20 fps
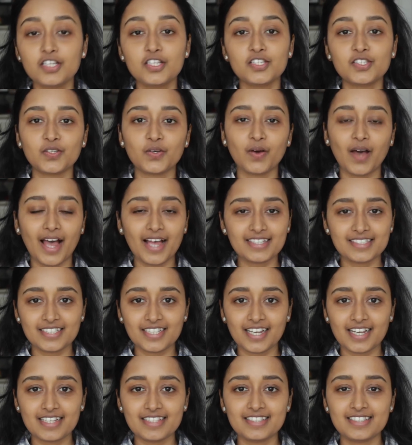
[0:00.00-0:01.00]
So as you
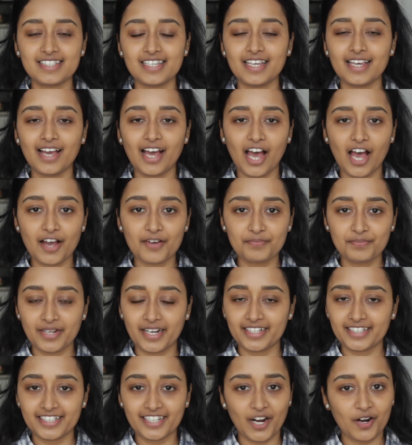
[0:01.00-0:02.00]
can see, I have
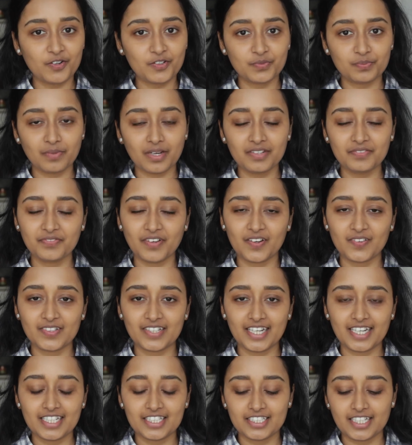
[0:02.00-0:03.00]
blended out my
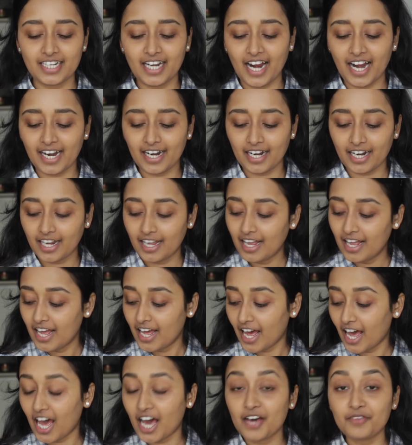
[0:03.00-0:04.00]
foundation and
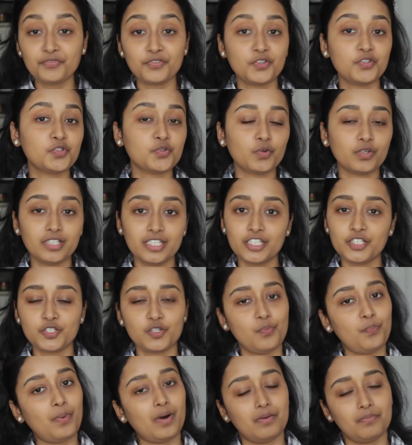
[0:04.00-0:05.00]
I have used only
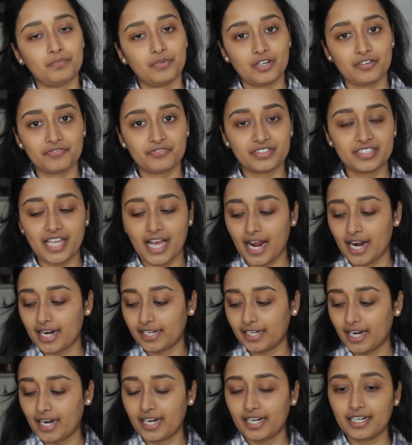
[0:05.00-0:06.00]
2 pumps of
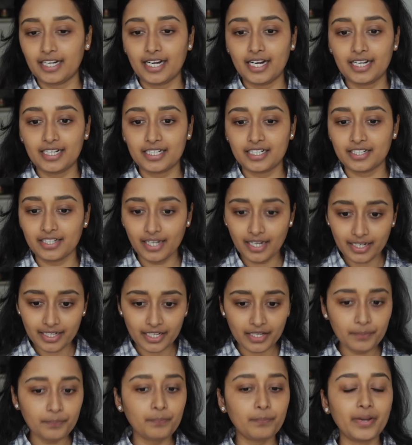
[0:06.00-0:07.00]
that, and it
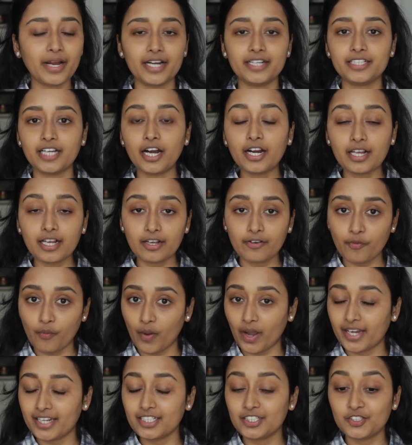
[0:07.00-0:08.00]
really blended
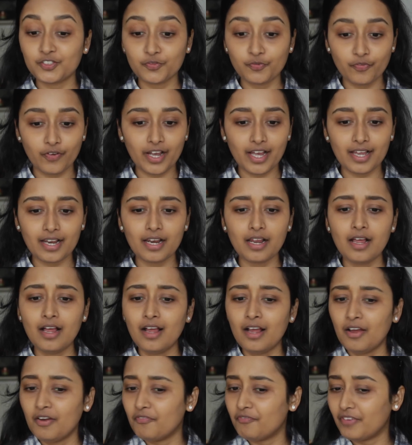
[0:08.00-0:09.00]
quite well,
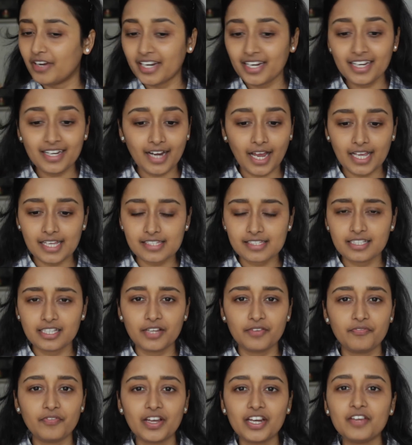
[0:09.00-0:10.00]
very
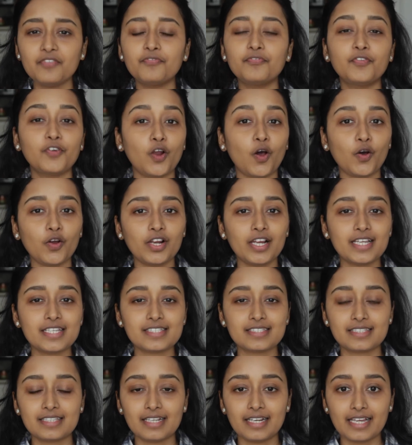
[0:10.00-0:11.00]
nicely, very
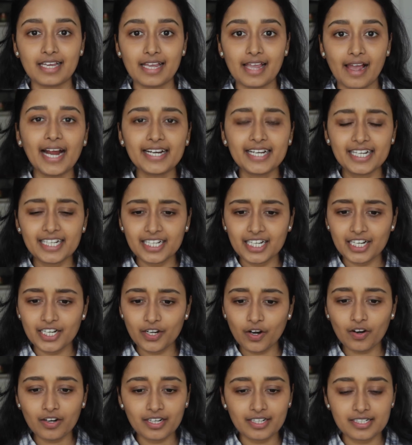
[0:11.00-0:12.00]
flawlessly. It did
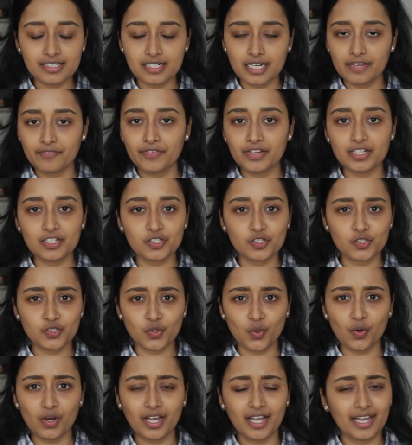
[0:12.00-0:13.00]
not even
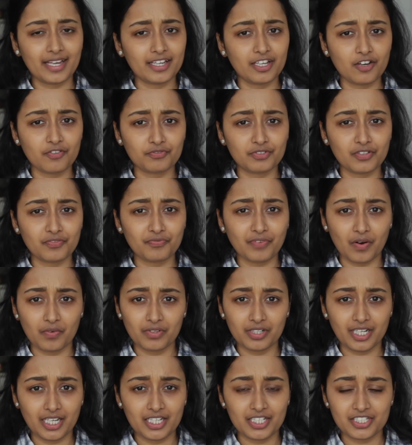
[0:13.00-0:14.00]
soak any of the
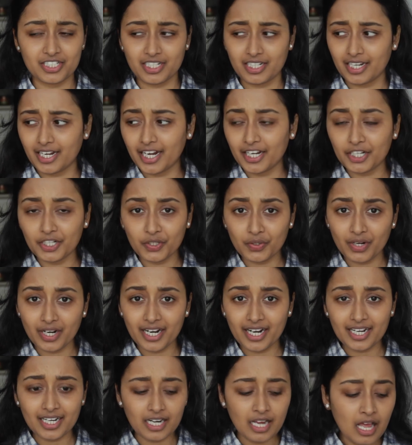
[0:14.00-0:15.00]
foundation into
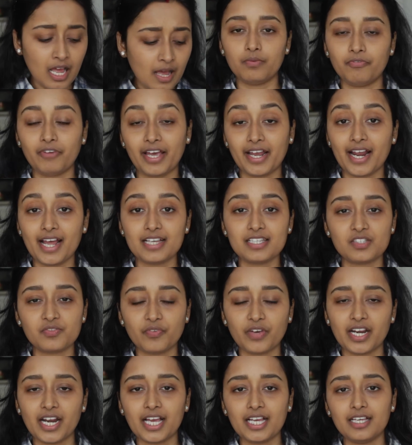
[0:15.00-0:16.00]
it, whereas
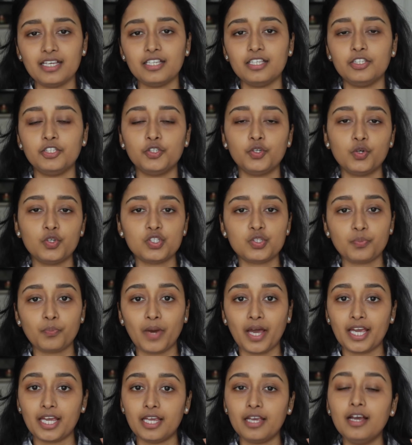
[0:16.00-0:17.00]
when I use
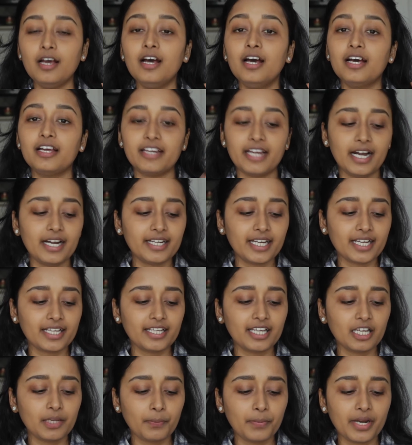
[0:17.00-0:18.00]
my Real
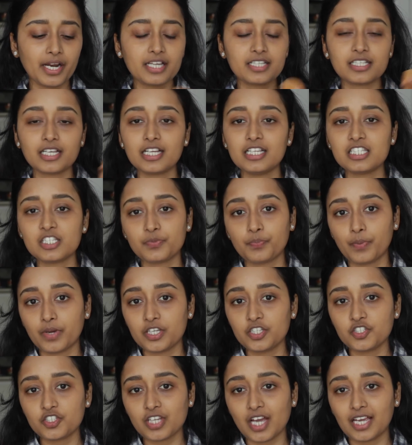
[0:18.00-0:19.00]
Technique Miracle
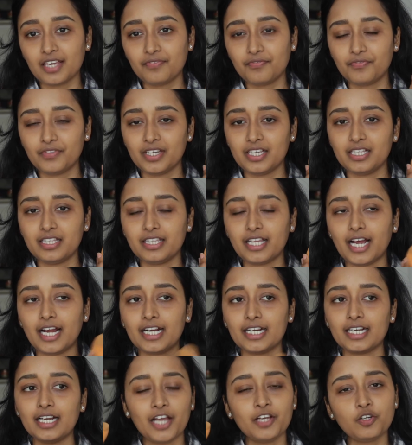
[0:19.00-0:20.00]
Sponge, I feel
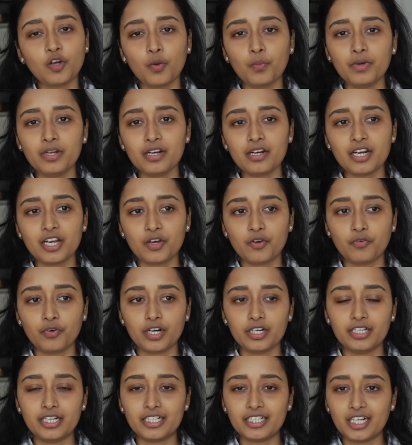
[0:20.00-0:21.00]
that I normally
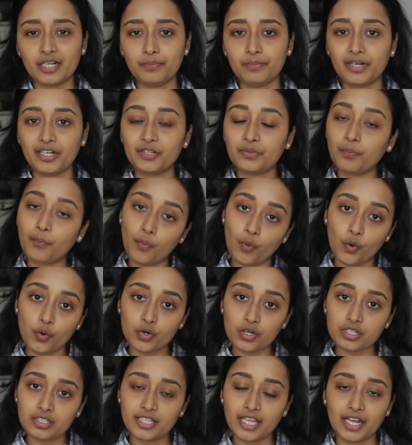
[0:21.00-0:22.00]
require little bit
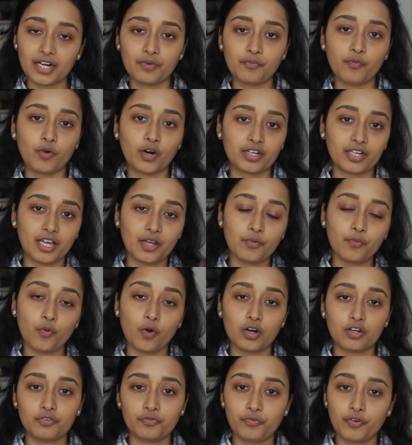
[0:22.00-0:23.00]
more than what I
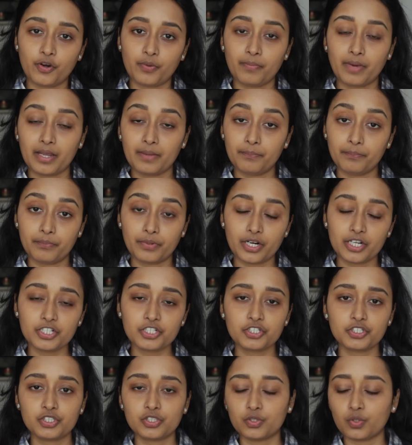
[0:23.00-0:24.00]
want for my brush.
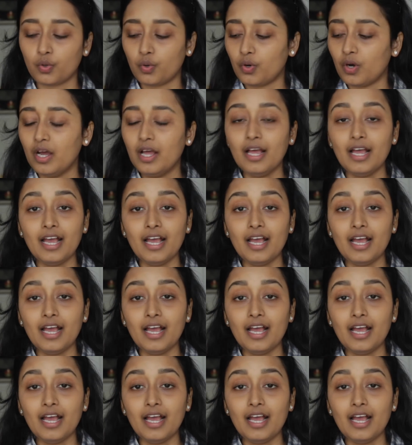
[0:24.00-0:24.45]
So